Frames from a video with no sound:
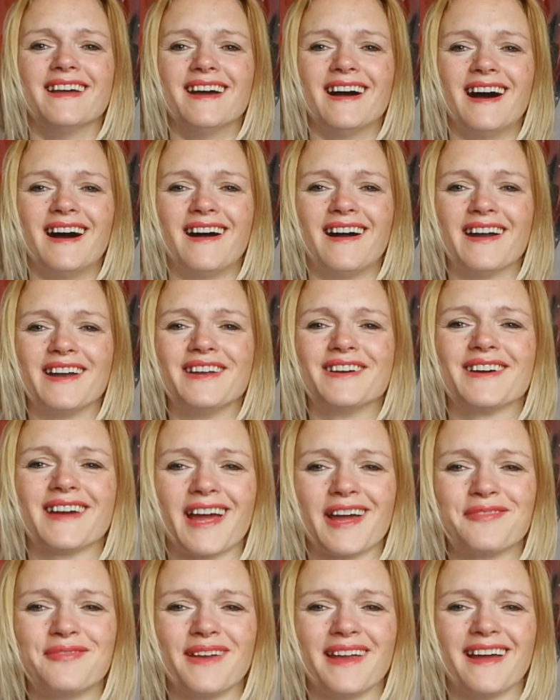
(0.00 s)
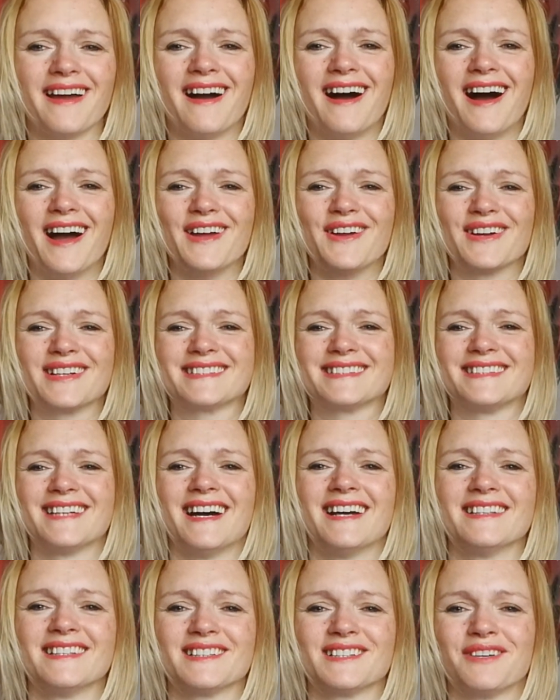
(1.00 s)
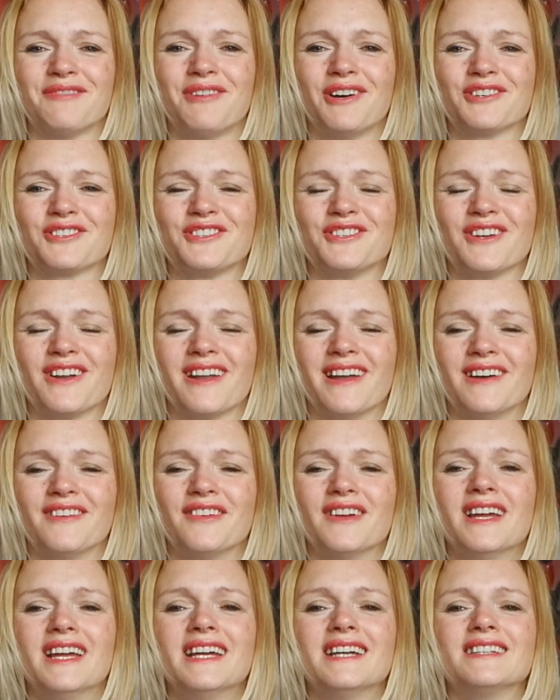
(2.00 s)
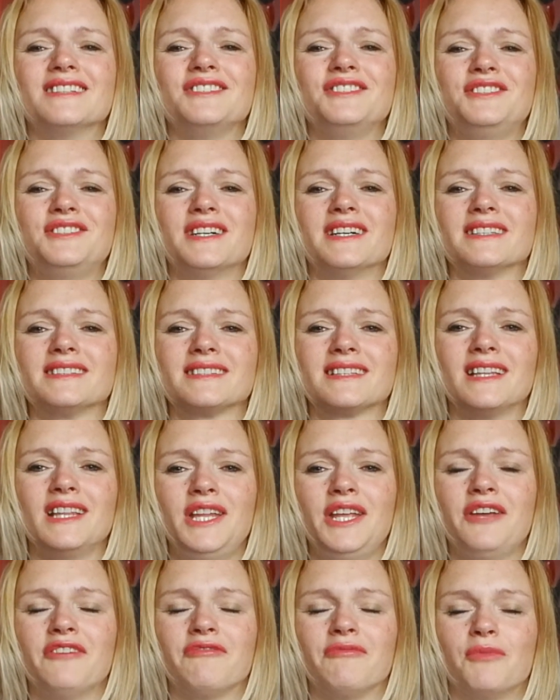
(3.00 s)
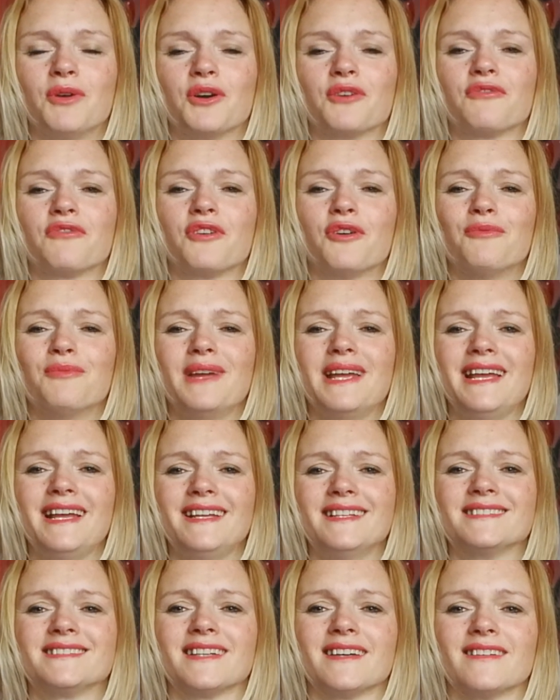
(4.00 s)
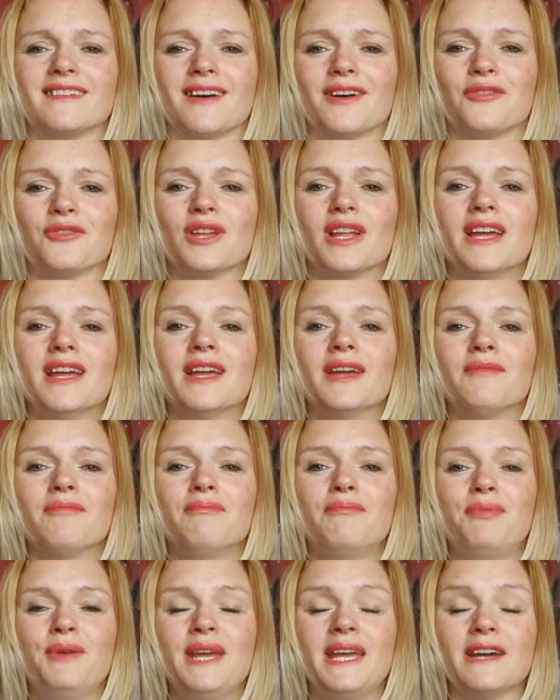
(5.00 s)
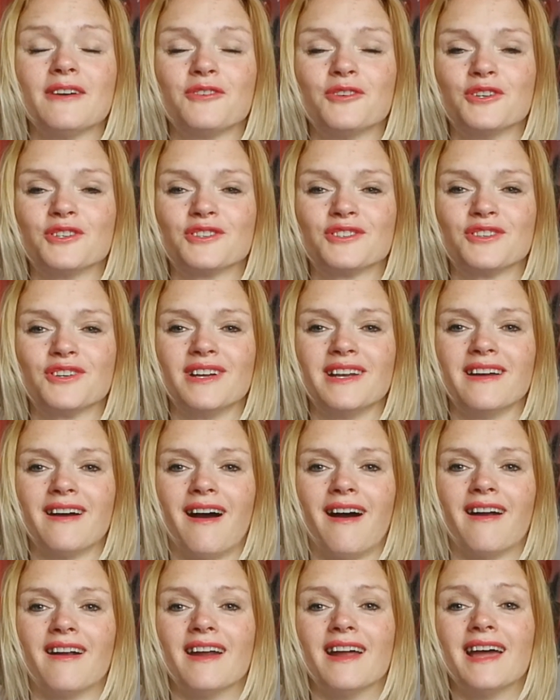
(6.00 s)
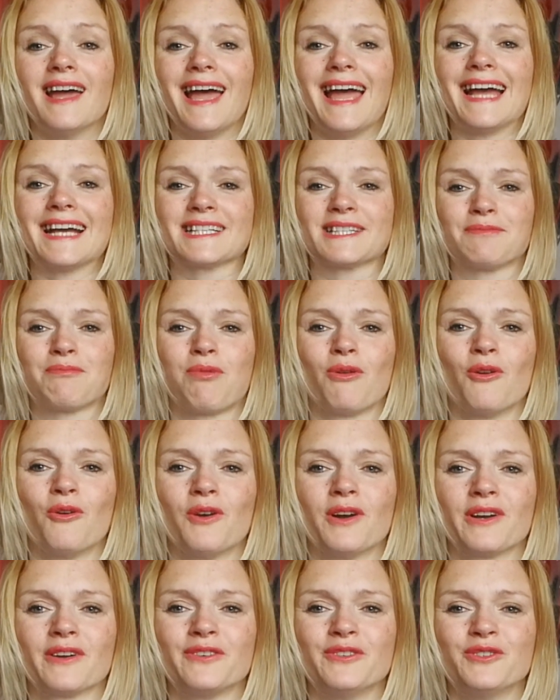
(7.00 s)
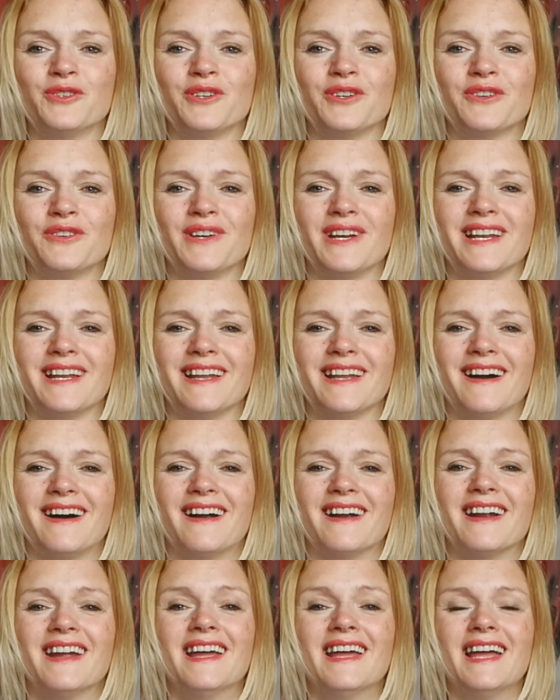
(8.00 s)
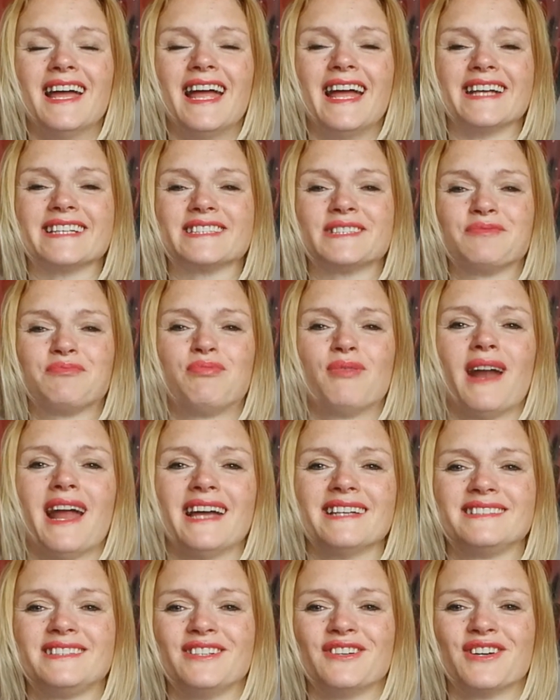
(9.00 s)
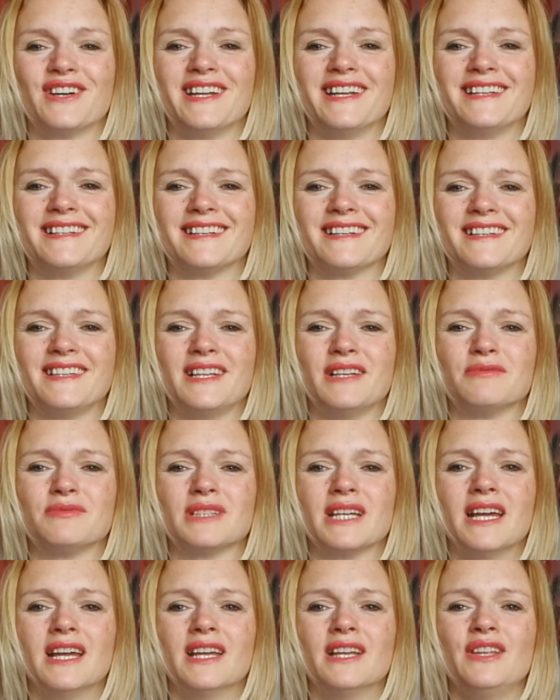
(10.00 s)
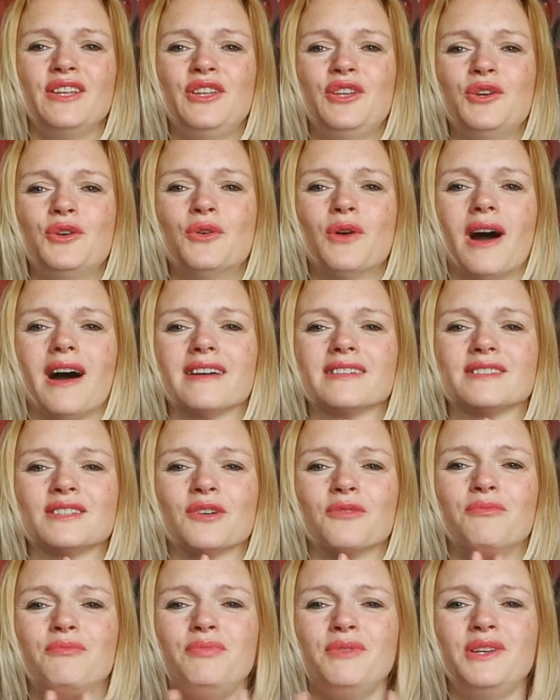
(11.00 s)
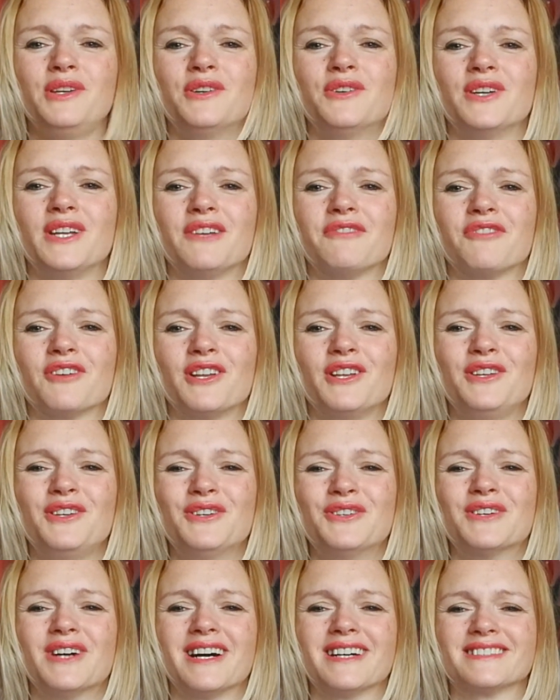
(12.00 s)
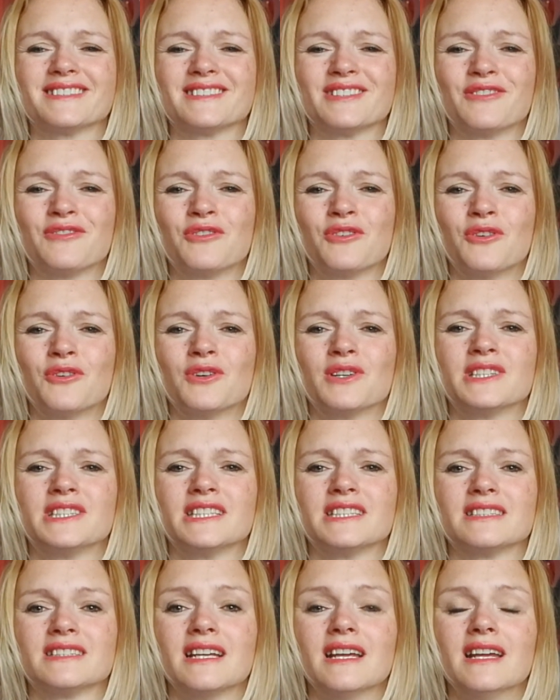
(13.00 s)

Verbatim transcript: Are you happy? Are you excited about your life? Just live more from inside out. Be who you truly are. Explore who you really are. Express your inner depths. You are so beautiful. You are so gorgeous.